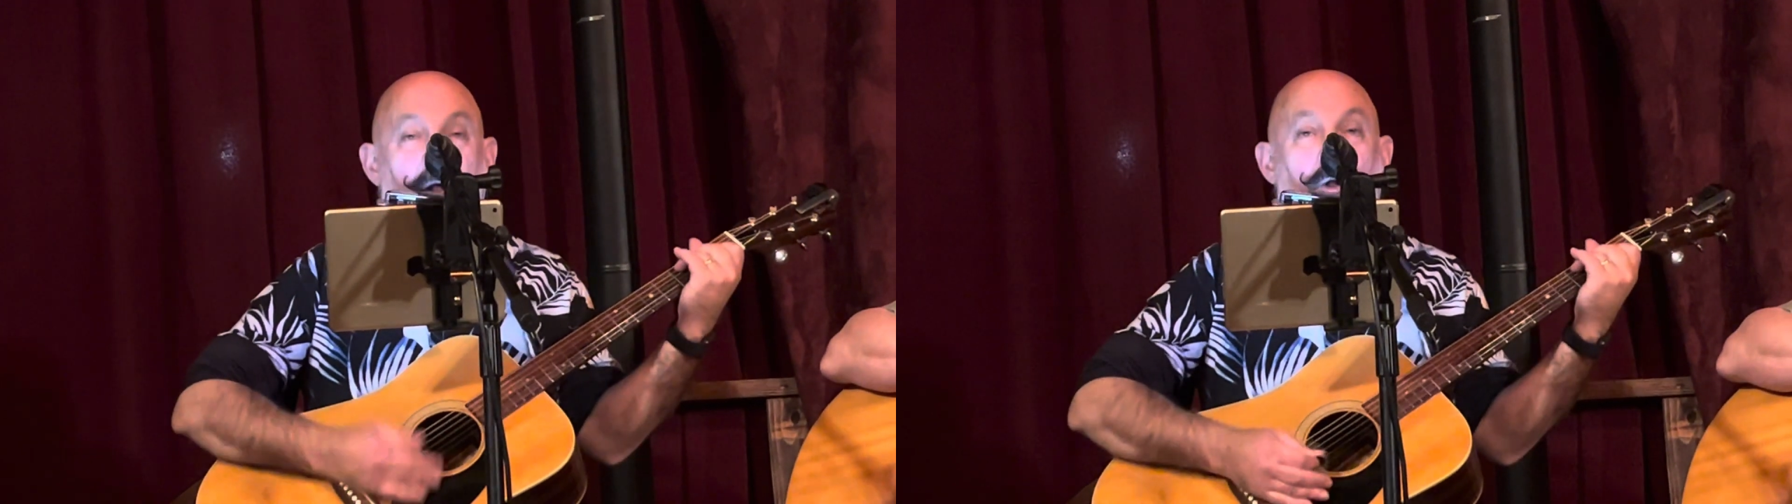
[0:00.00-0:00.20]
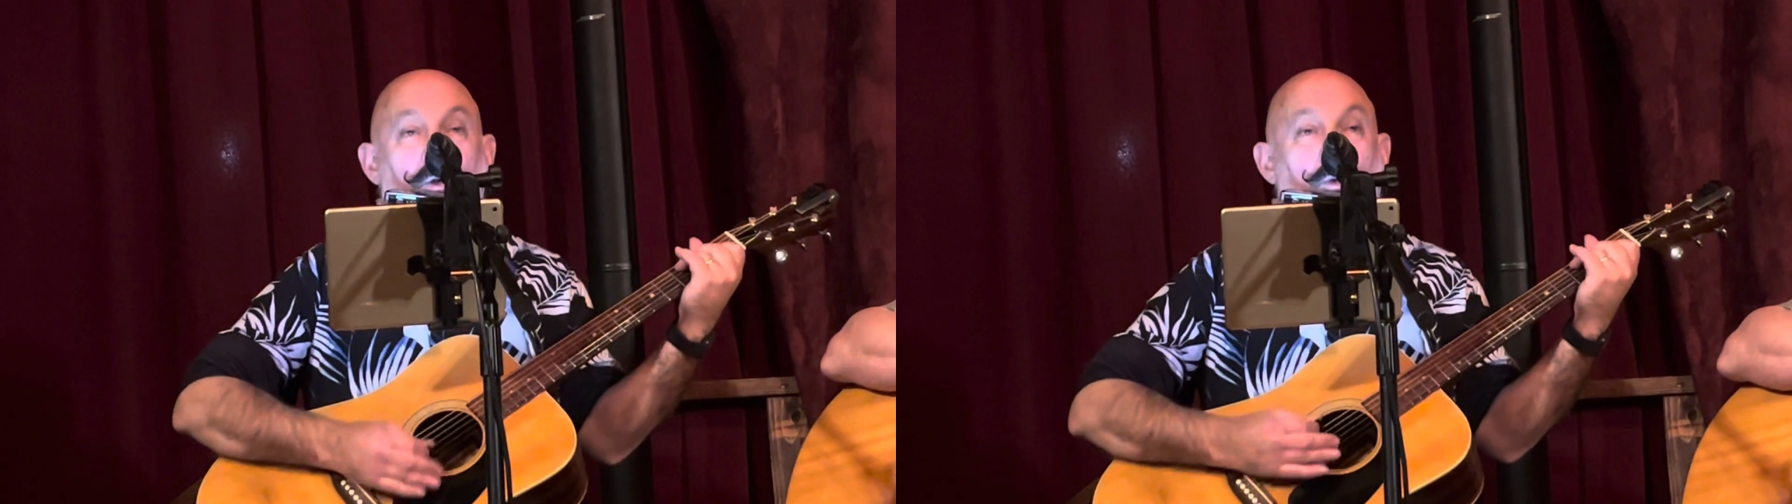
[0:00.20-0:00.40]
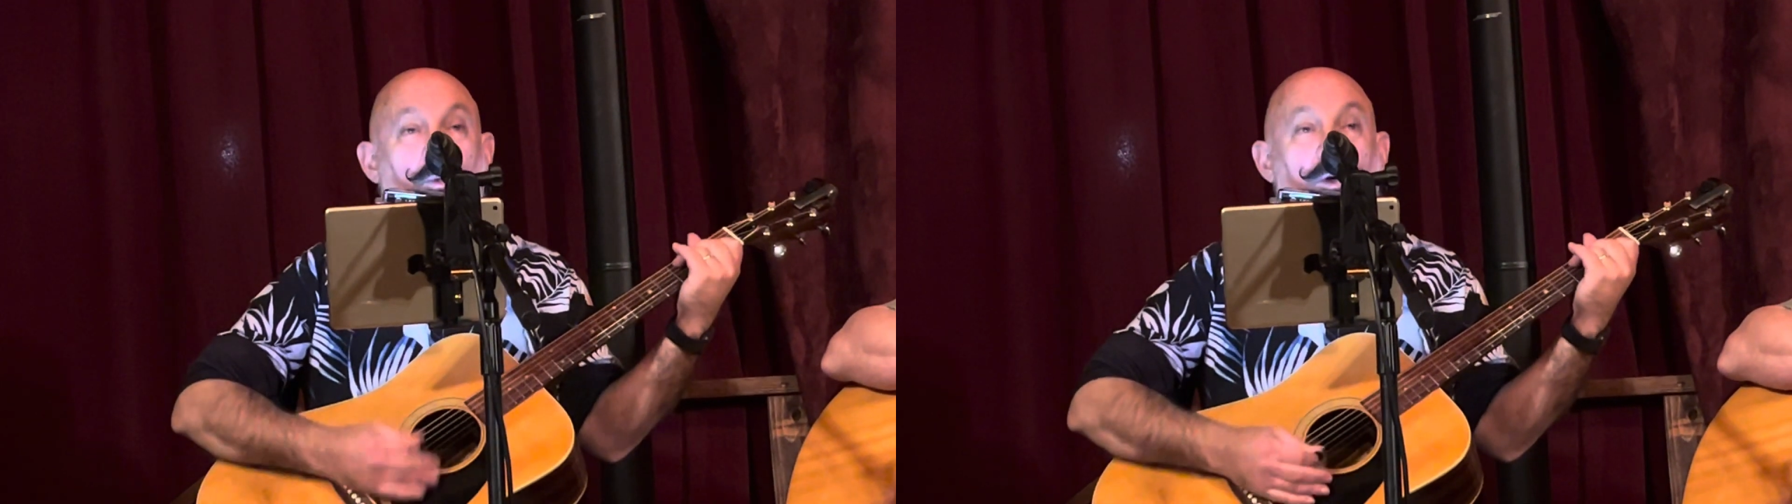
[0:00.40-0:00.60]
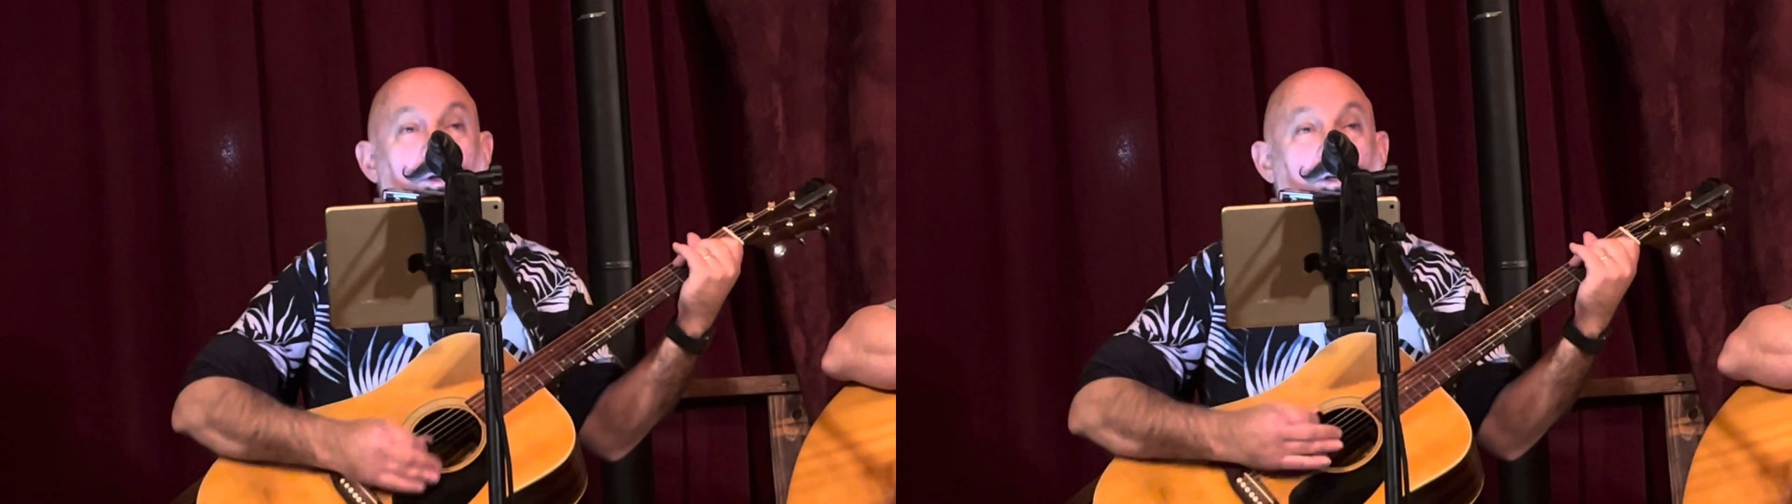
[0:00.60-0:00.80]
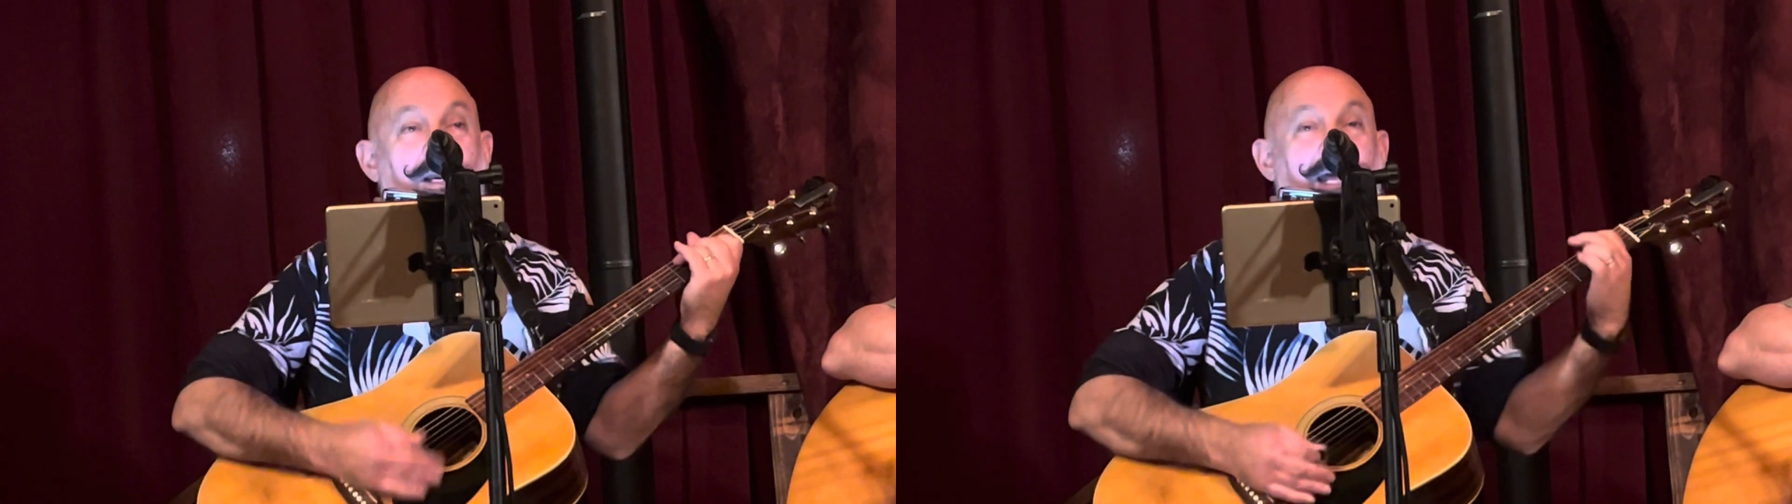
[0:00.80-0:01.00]
whole
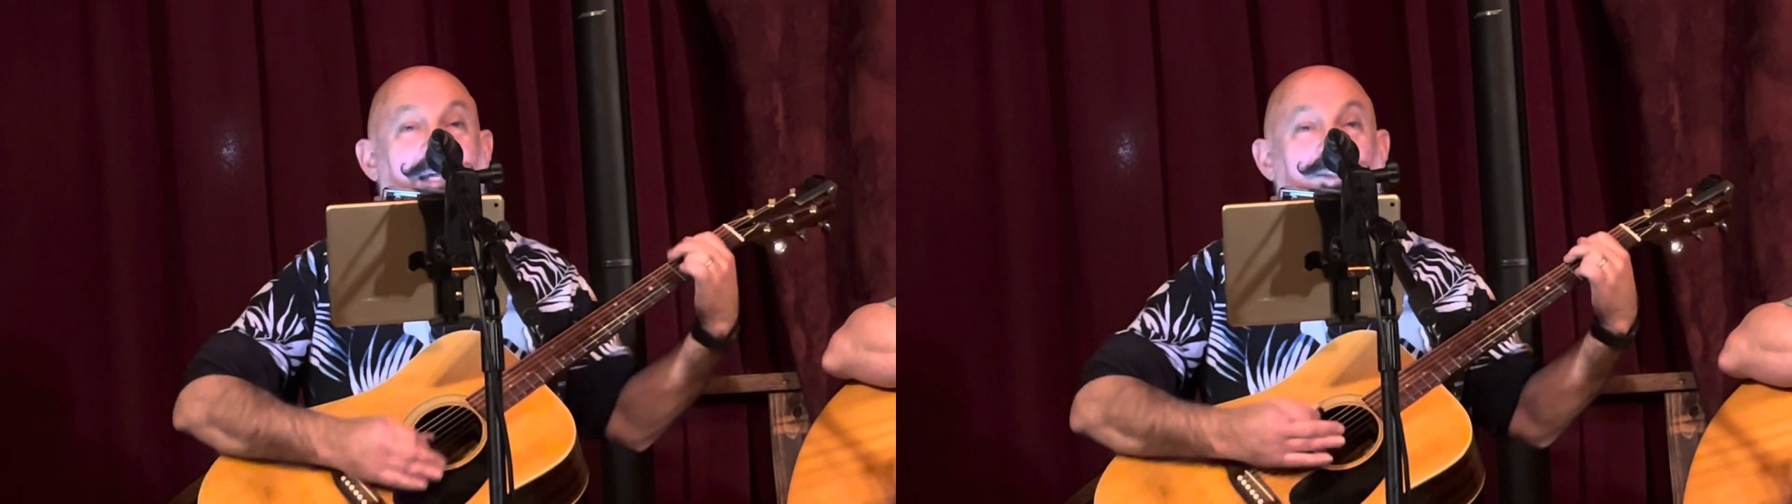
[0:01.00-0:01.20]
world lies